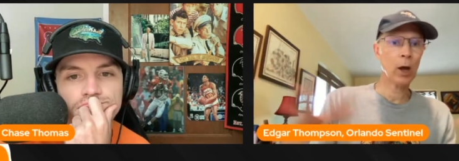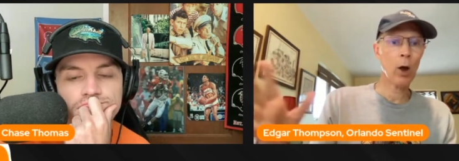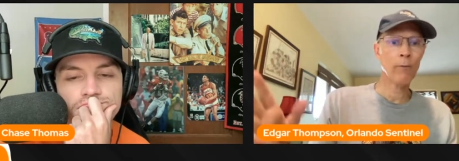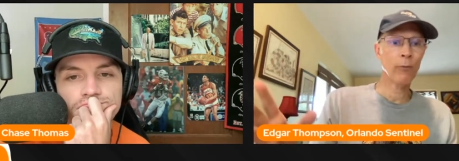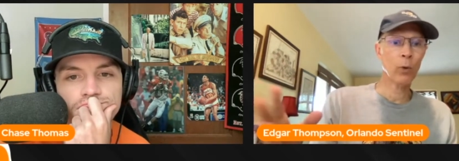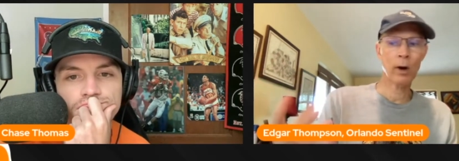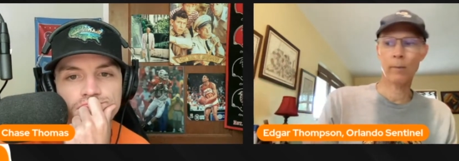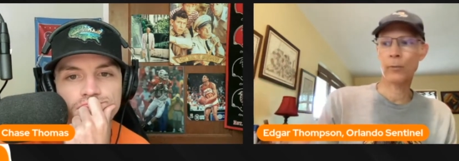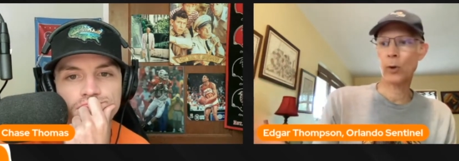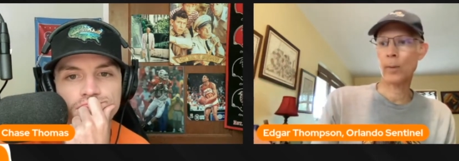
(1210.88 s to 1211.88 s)
Speaker 1: all four
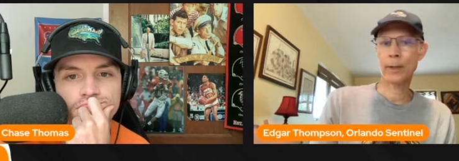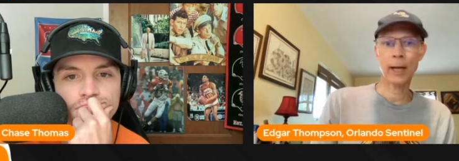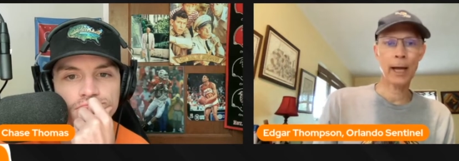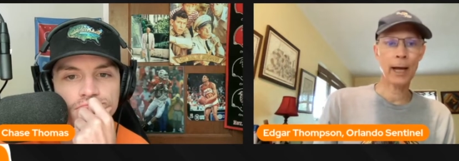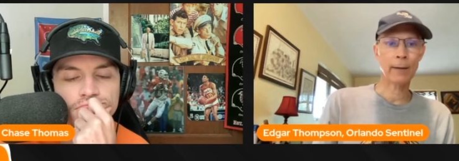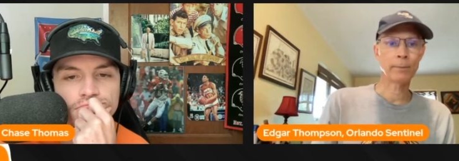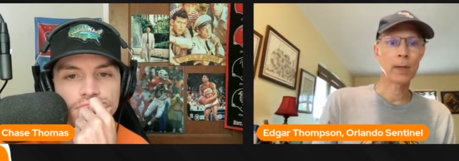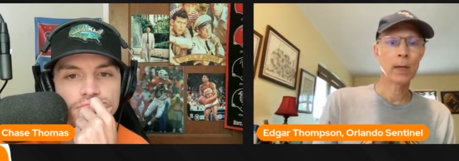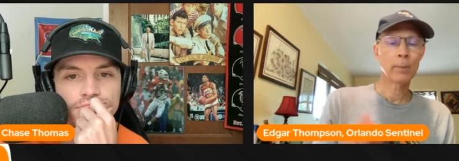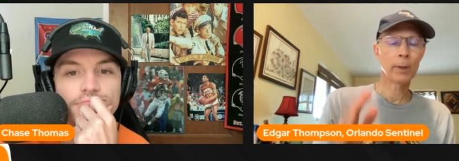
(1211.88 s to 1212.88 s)
of them, throw them in a hat.
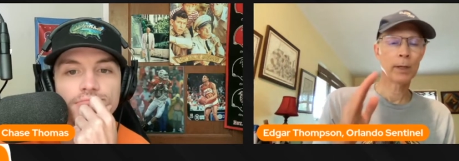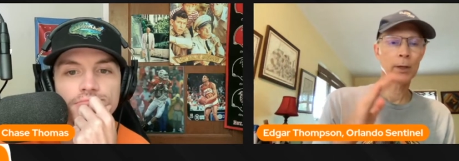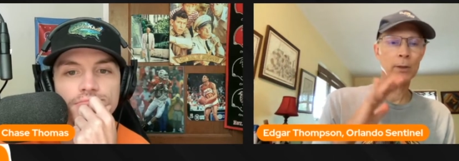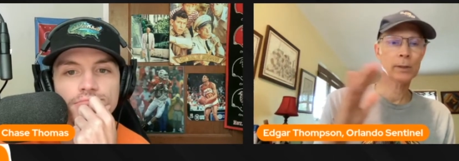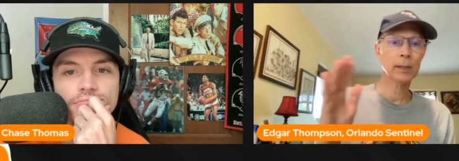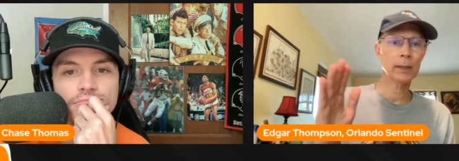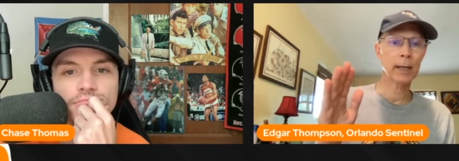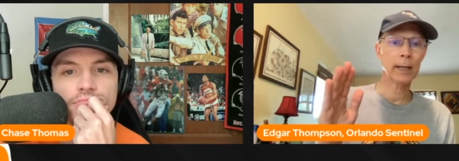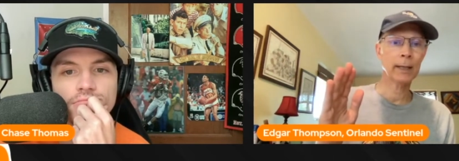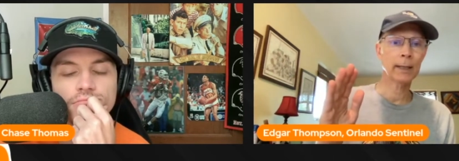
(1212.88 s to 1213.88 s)
Mm-hmm. But here's the
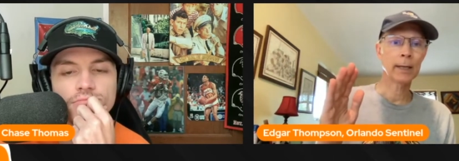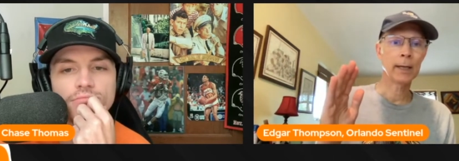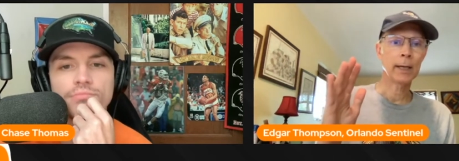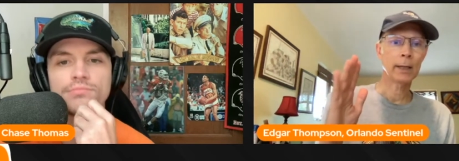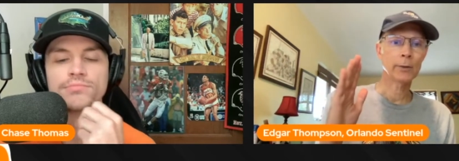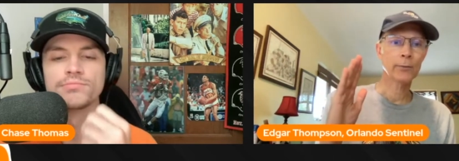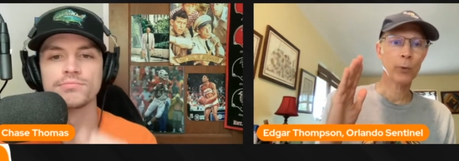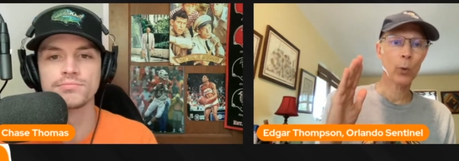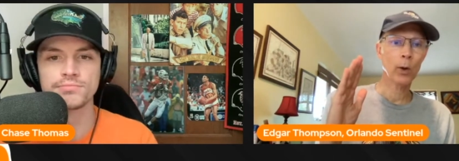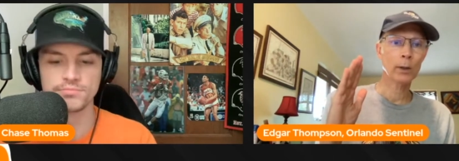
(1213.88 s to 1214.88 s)
thing: is
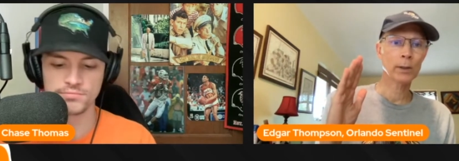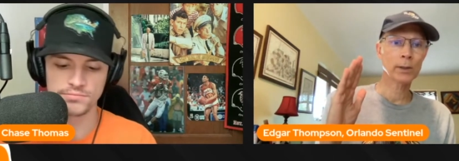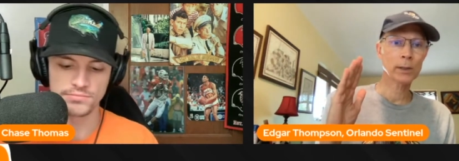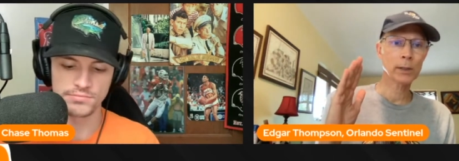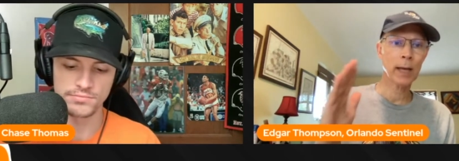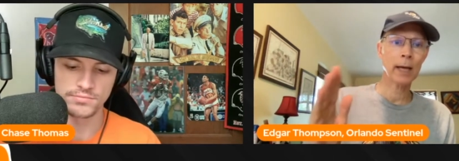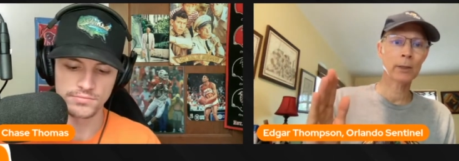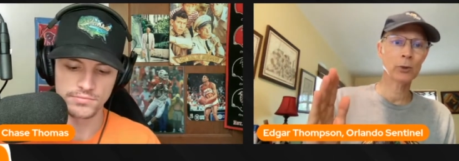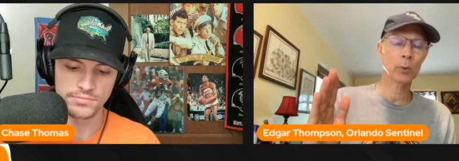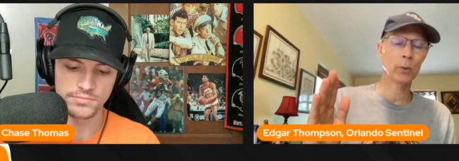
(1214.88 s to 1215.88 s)
Florida's
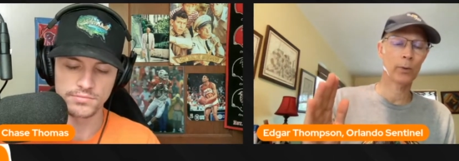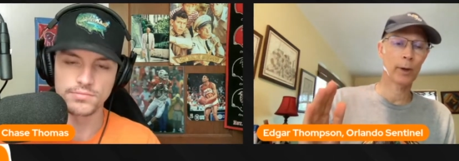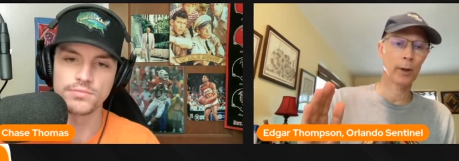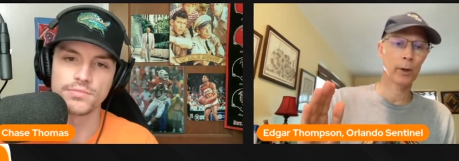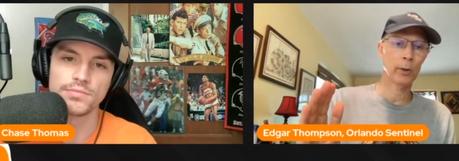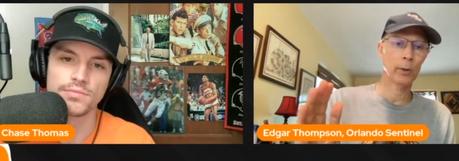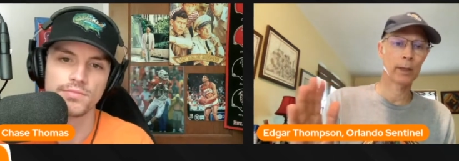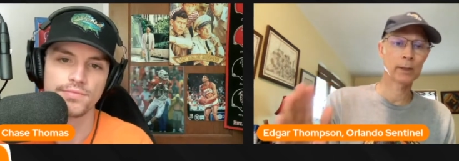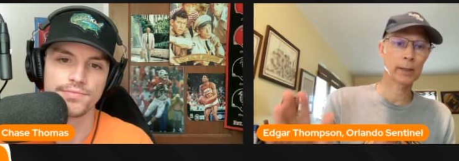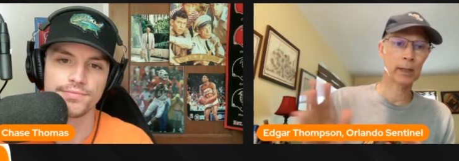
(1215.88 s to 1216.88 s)
schedule though
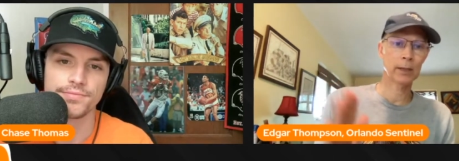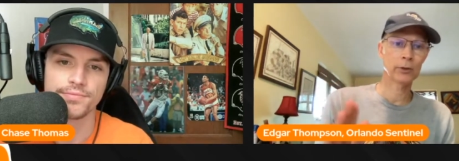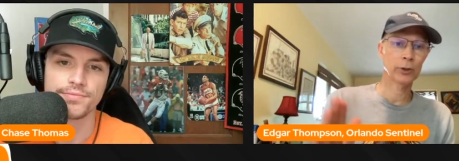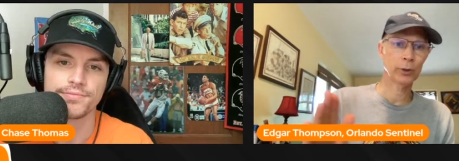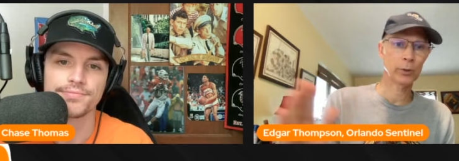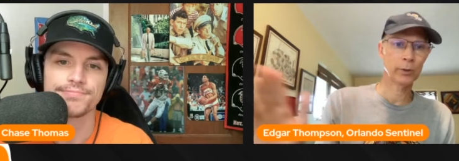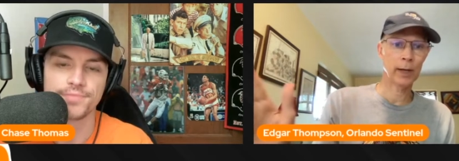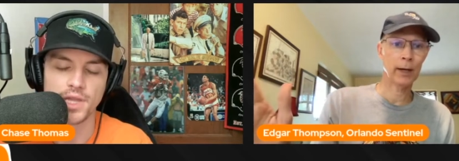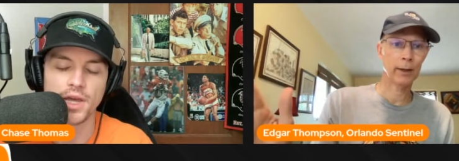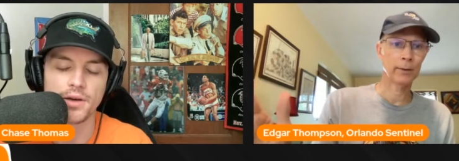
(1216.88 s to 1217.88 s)
is the issue
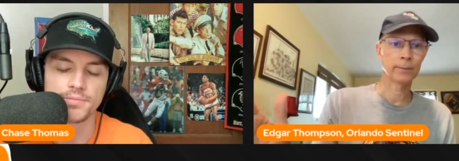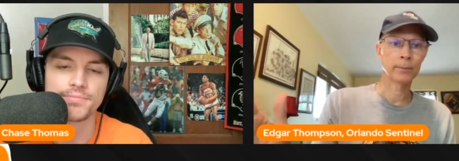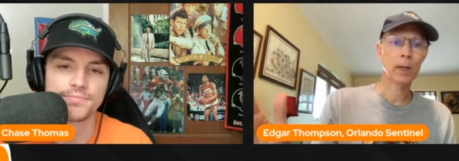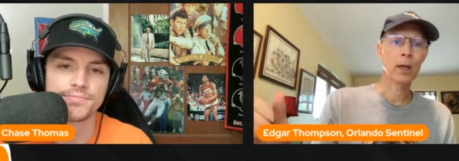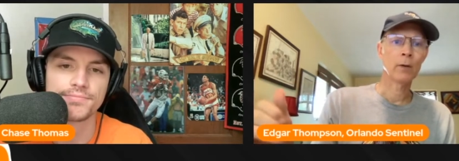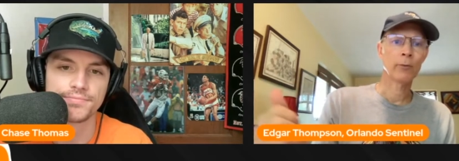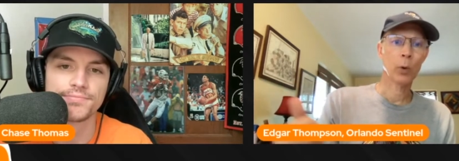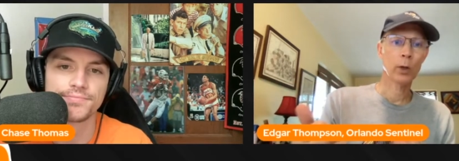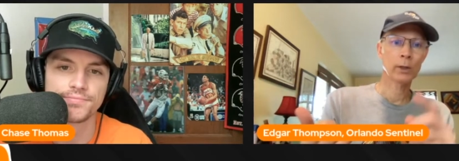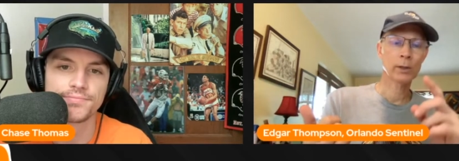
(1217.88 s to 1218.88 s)
there? Yeah.
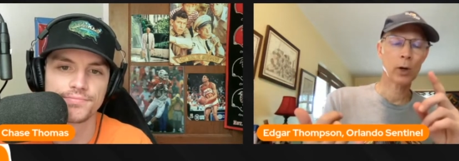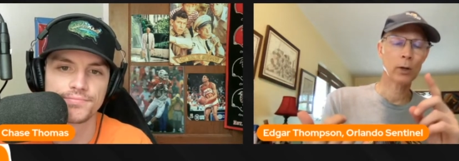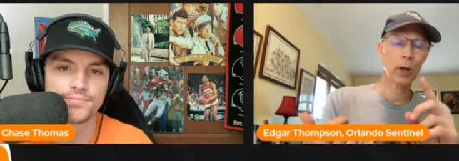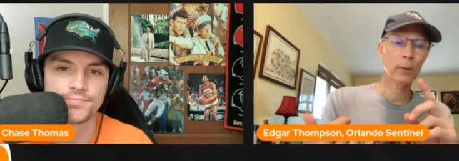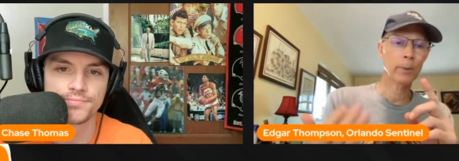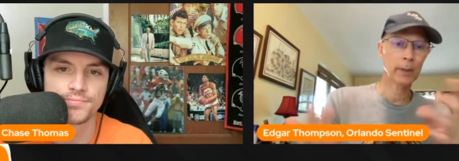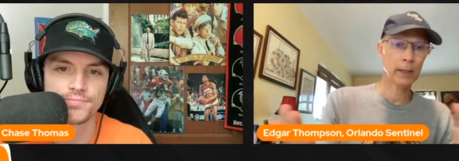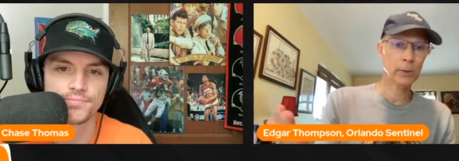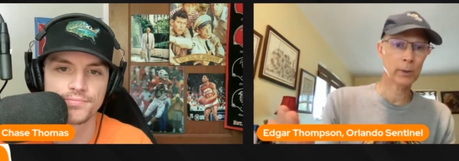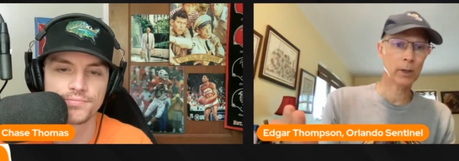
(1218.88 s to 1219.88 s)
Florida start open
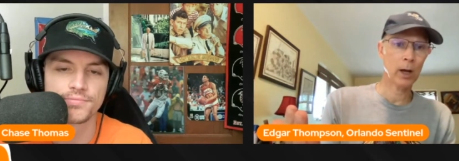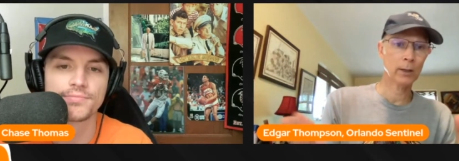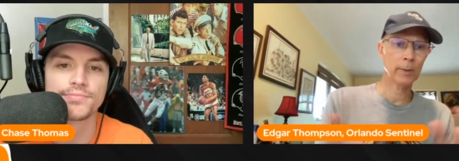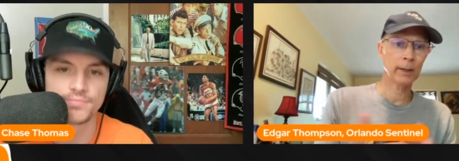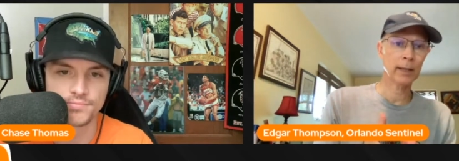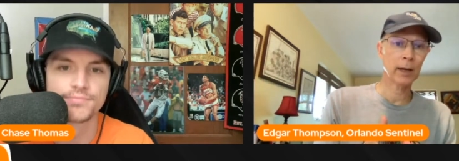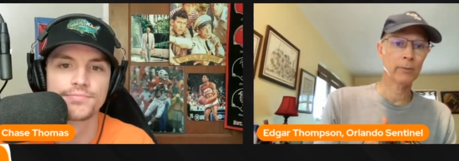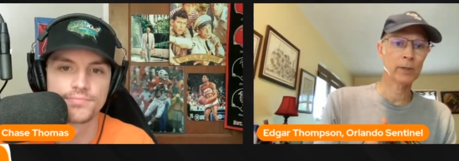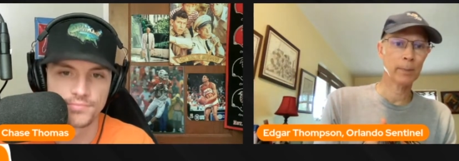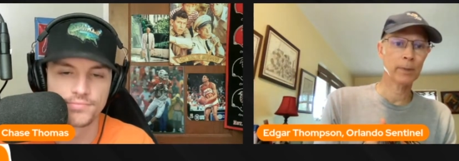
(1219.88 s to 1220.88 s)
as we talked about
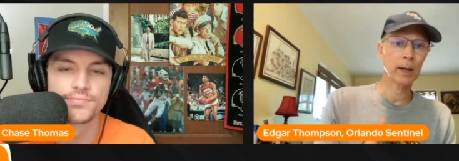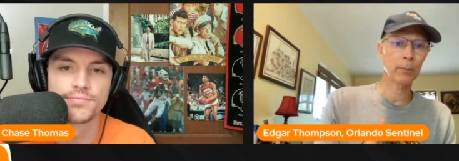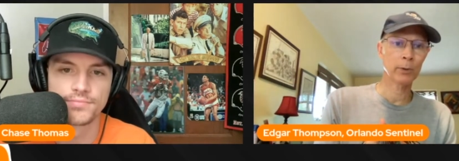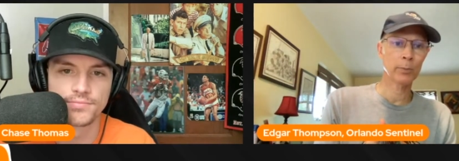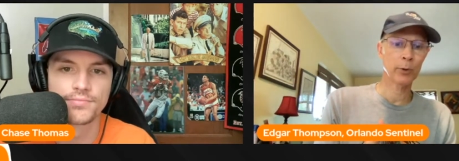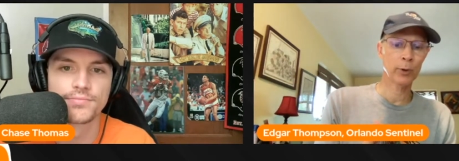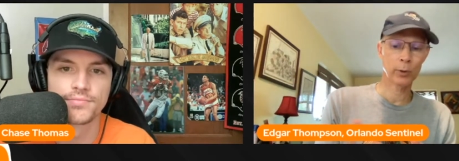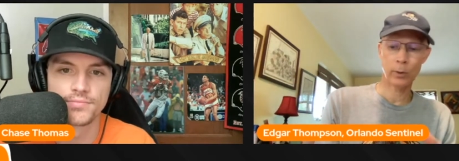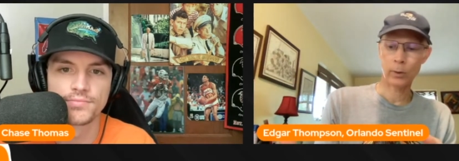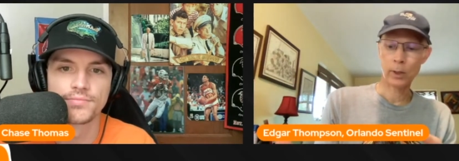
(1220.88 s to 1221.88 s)
that September's
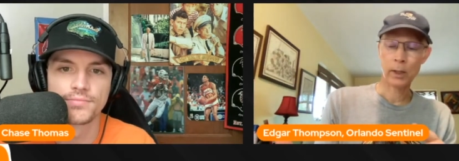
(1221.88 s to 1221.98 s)
brutal.